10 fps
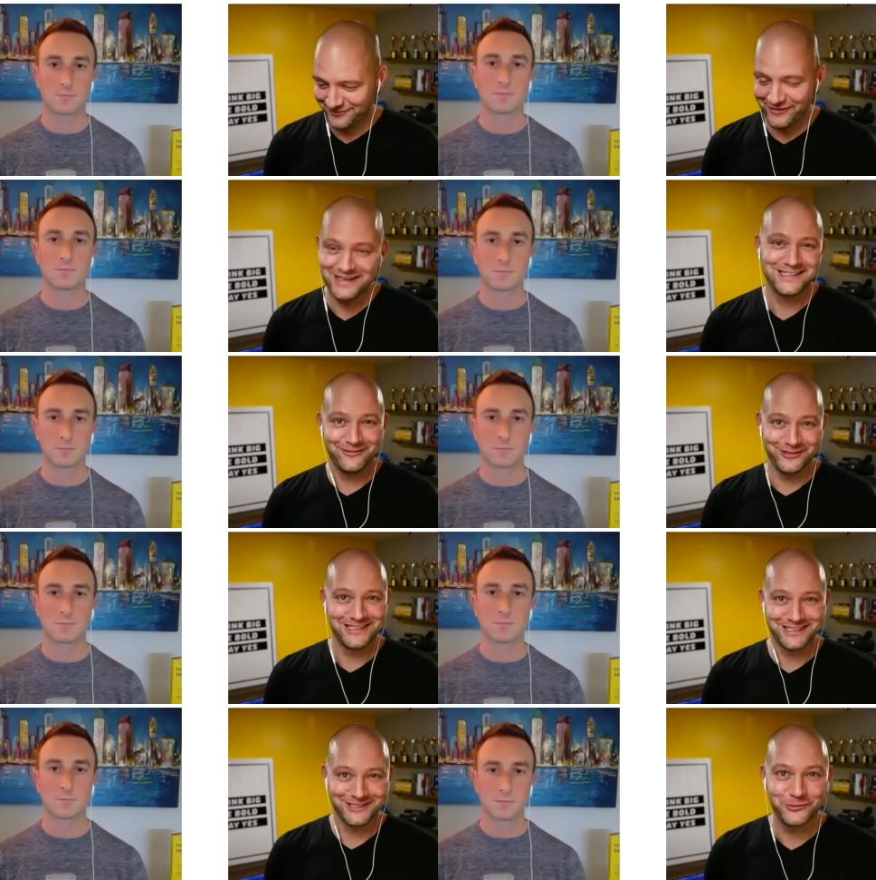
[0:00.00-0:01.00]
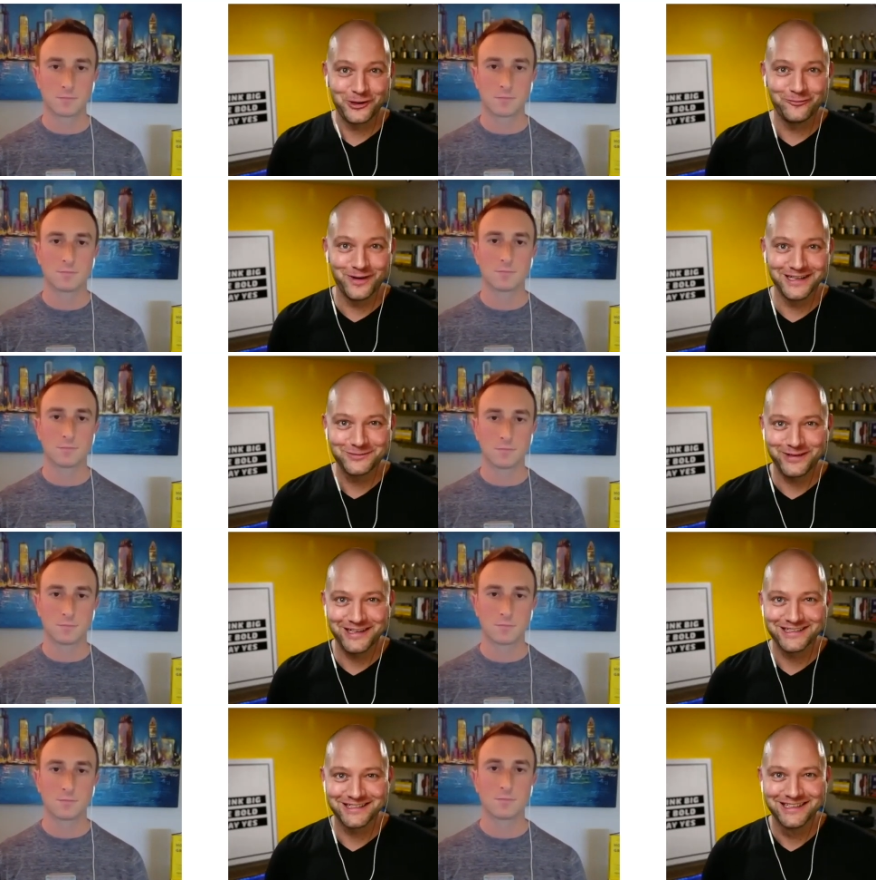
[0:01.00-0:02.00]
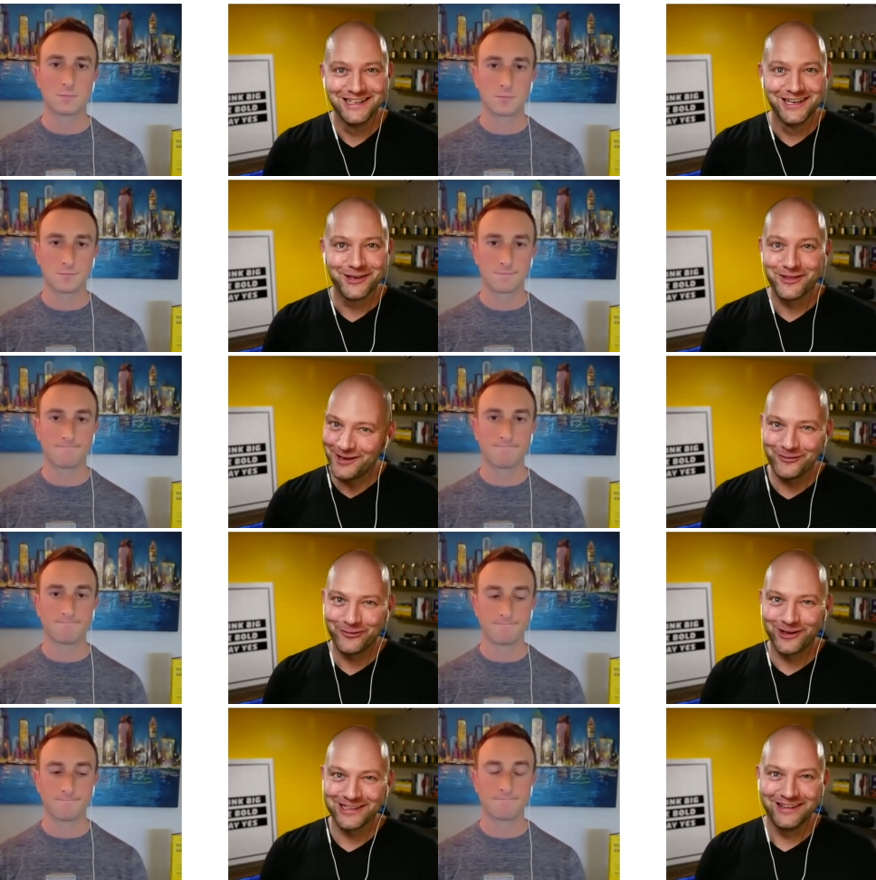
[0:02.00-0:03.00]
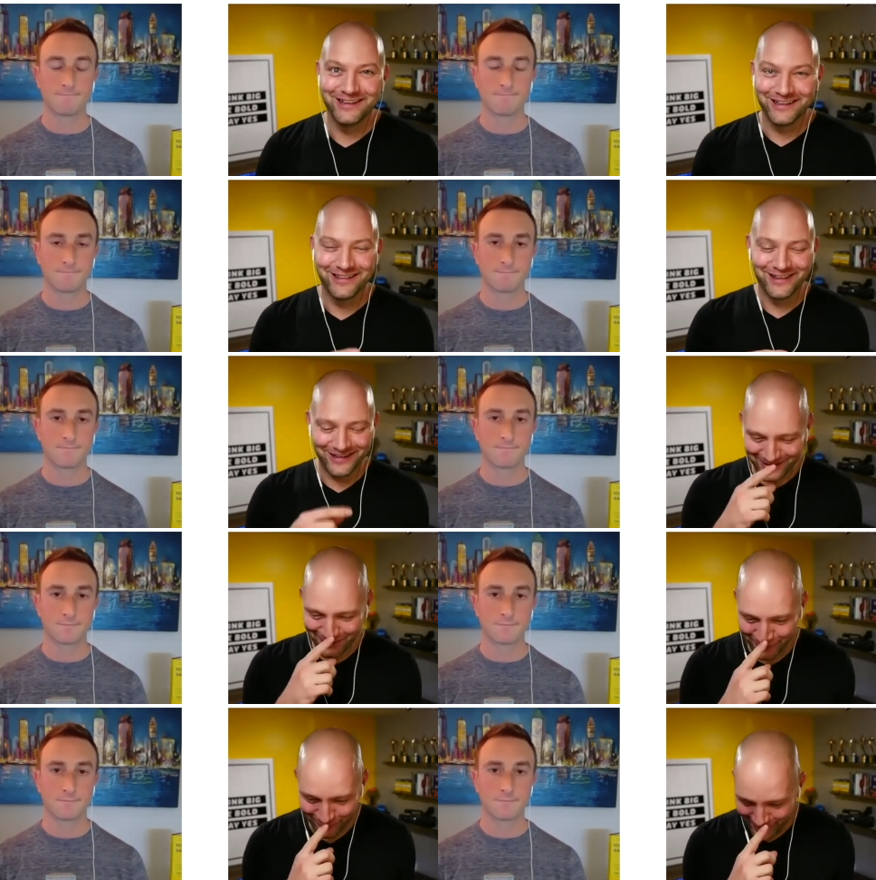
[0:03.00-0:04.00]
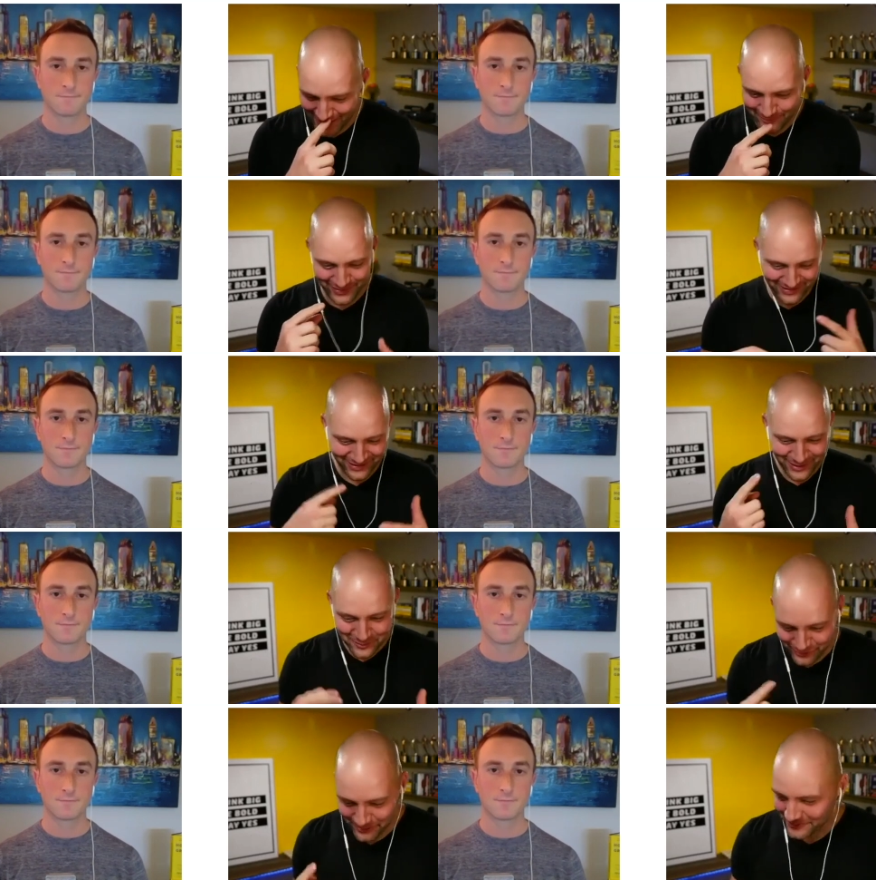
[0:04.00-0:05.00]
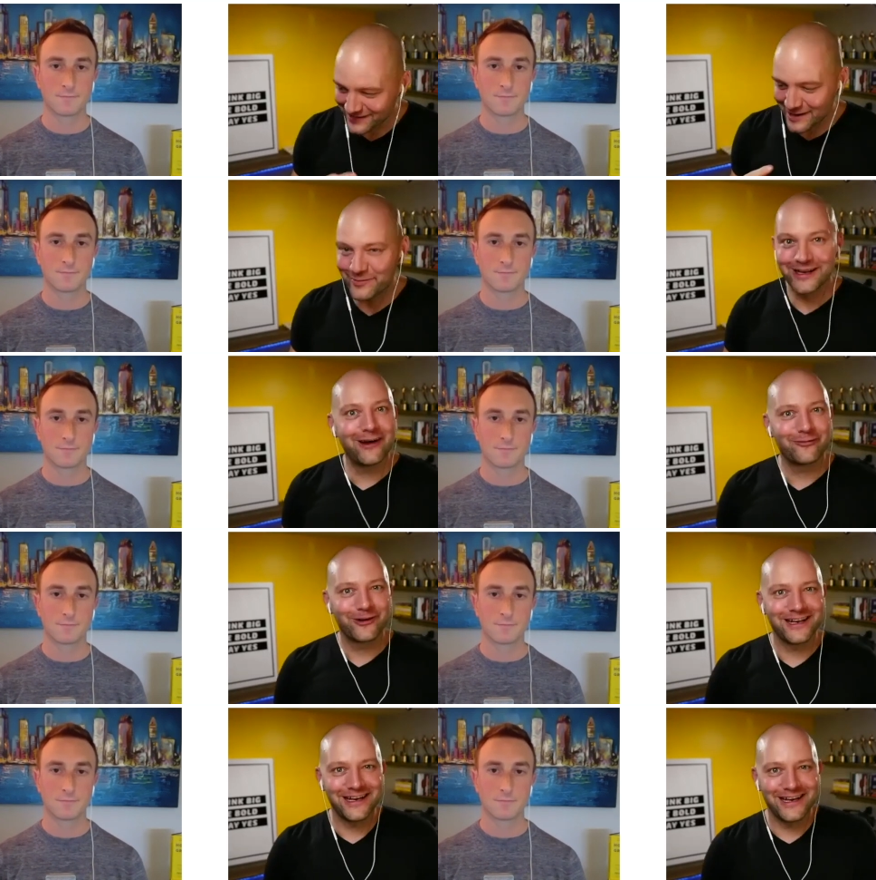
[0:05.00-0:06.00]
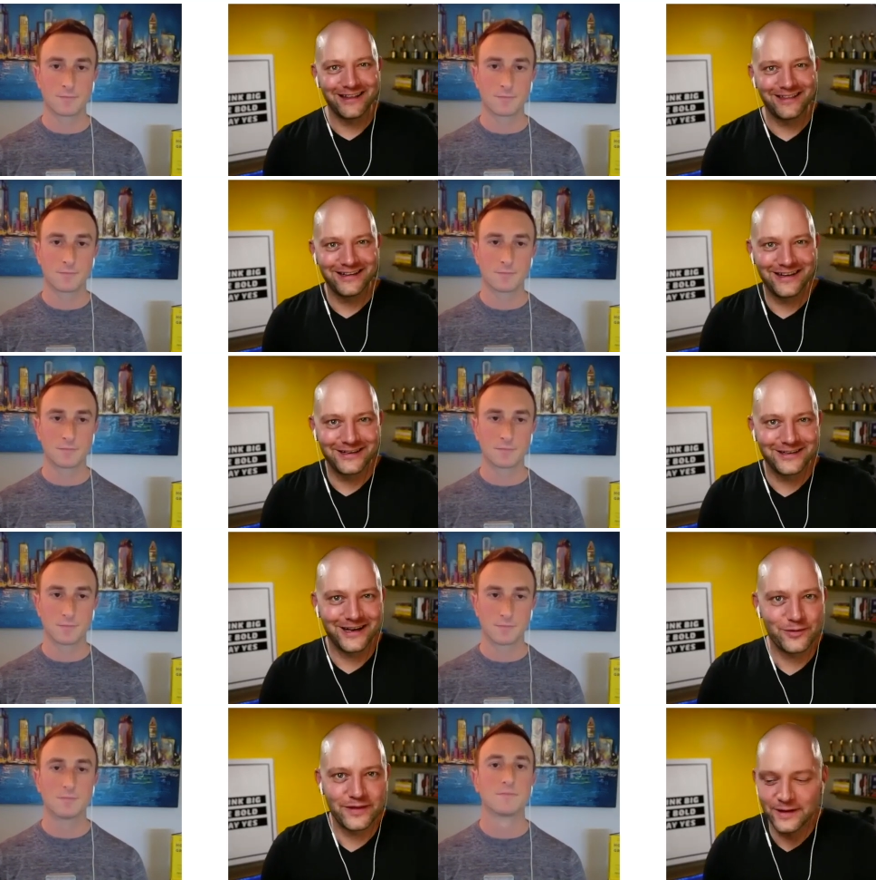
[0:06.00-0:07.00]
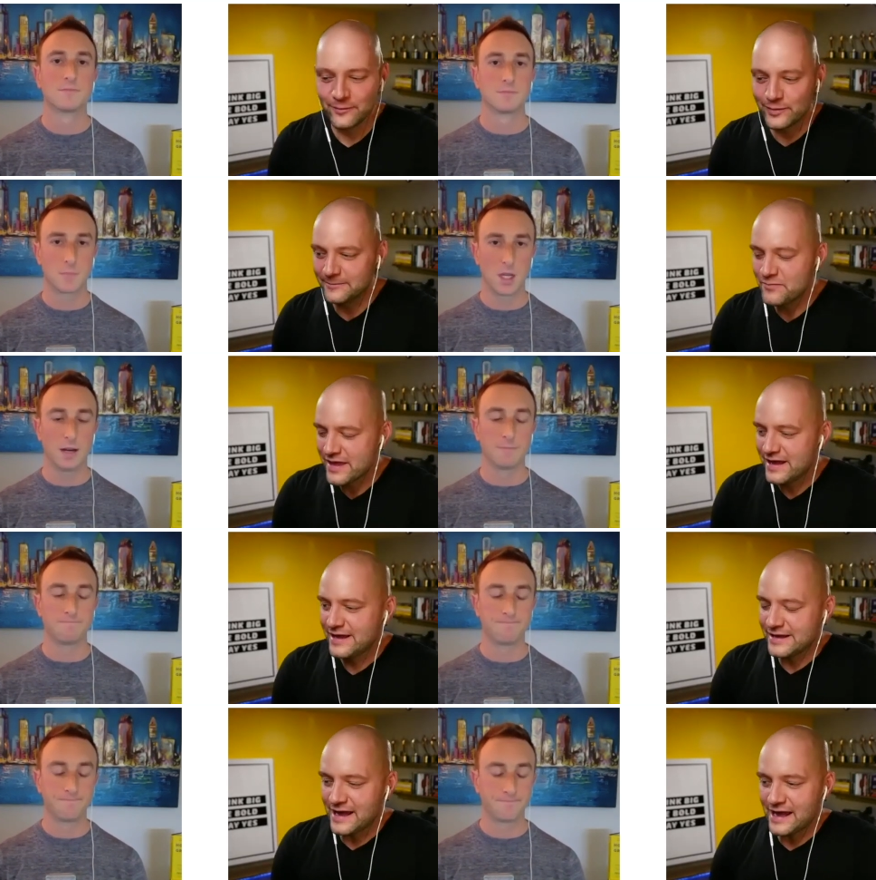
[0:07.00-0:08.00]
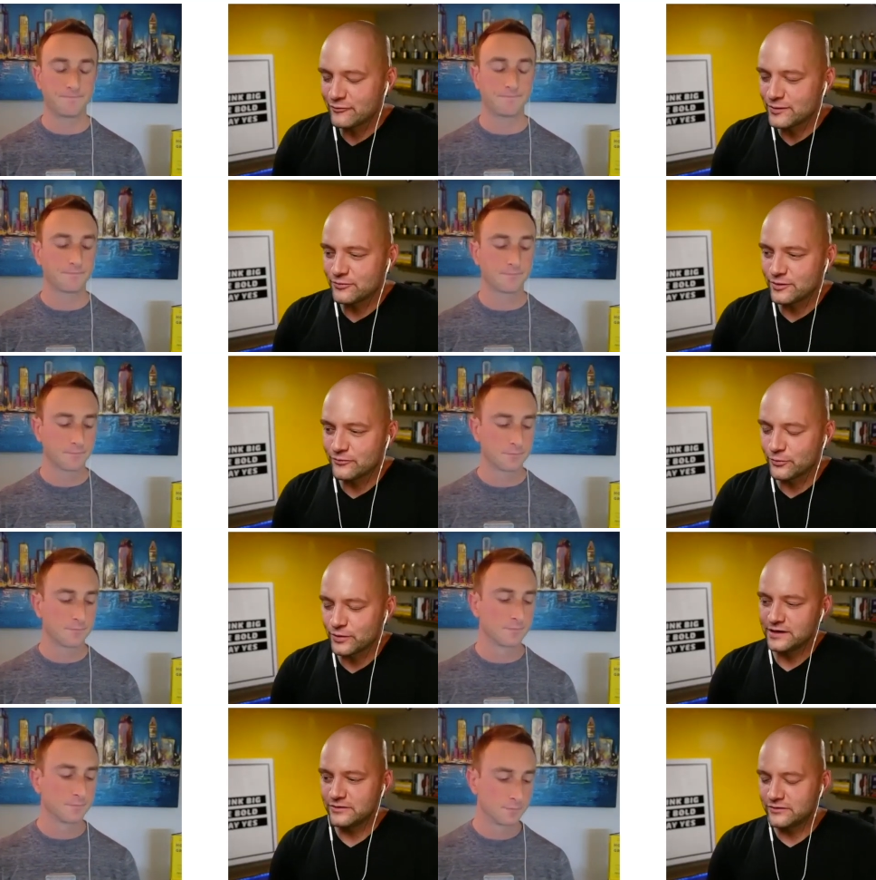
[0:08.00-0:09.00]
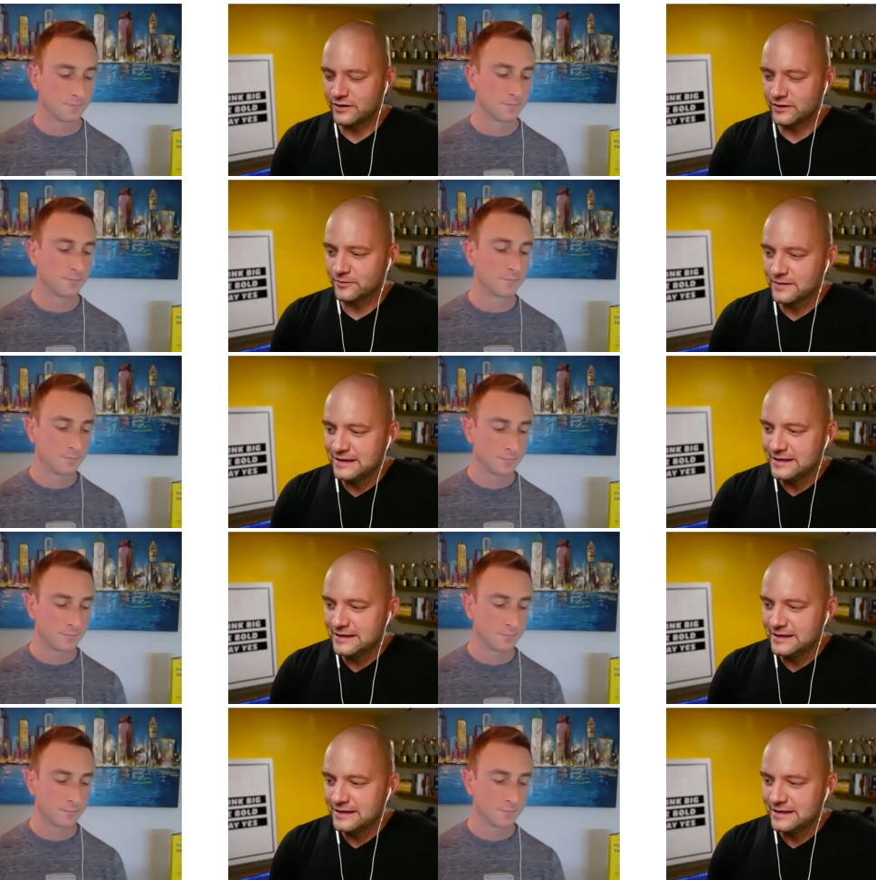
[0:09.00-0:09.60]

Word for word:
Speaker 1: to face it every six to 12 months because then you fall in the, the the, the rapid prototyping never getting anything done type of thing but yeah. yeah every three or four years you know